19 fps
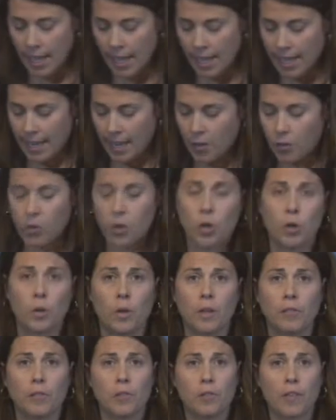And I don't know
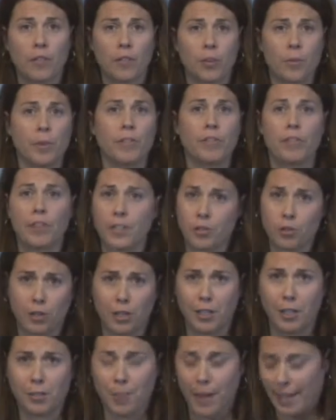if you've ever been
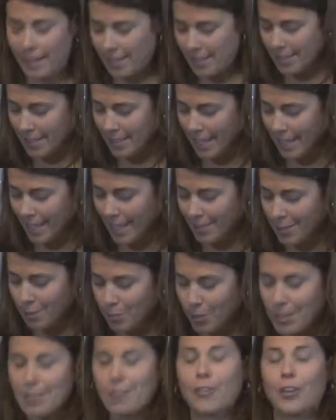frustrated by these cans,
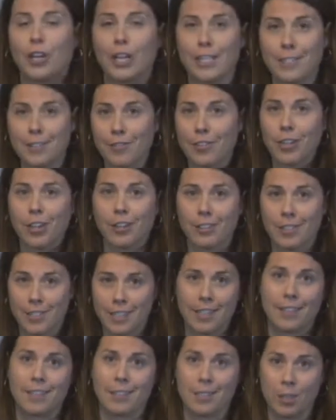but it's very difficult to
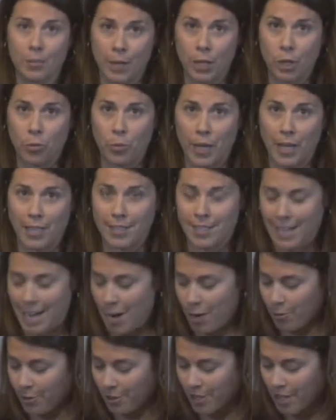get the tomato paste
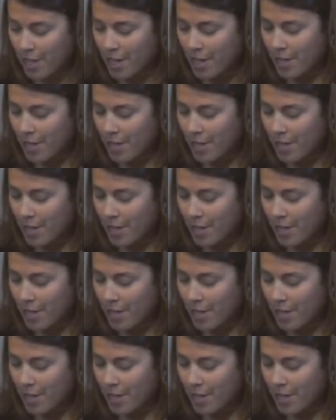out.